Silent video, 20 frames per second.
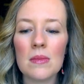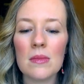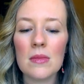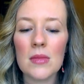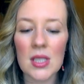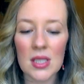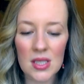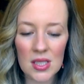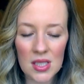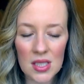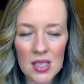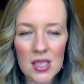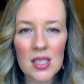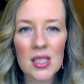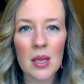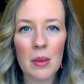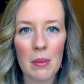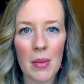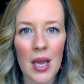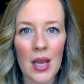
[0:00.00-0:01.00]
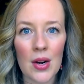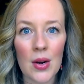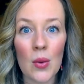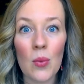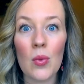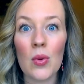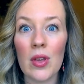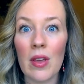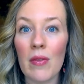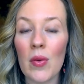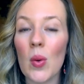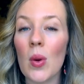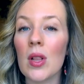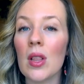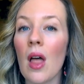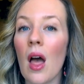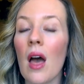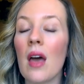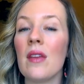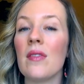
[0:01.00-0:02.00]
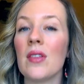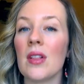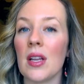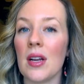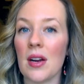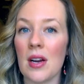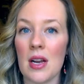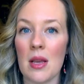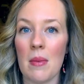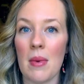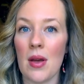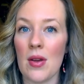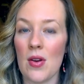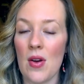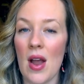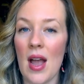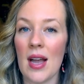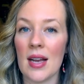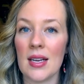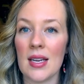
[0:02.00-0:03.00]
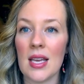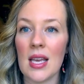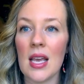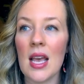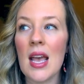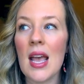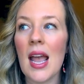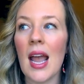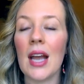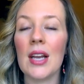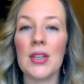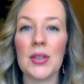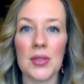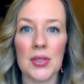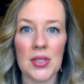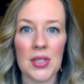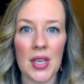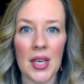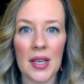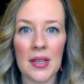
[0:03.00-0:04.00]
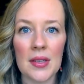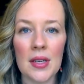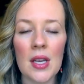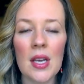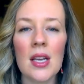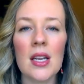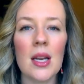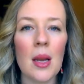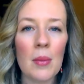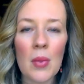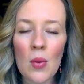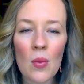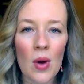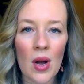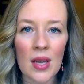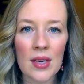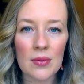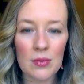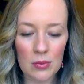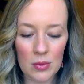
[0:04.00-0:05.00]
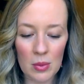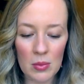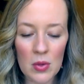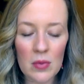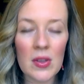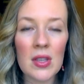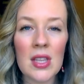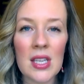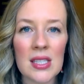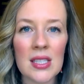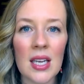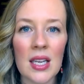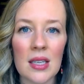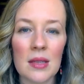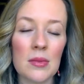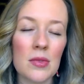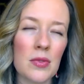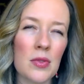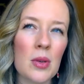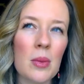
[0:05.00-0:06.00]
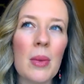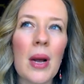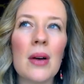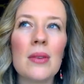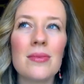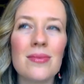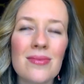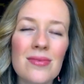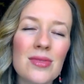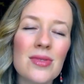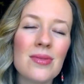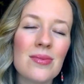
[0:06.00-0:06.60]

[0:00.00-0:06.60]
consistent manner will give you a lot of clarity about your acne and your skin. Number one, removing these items for about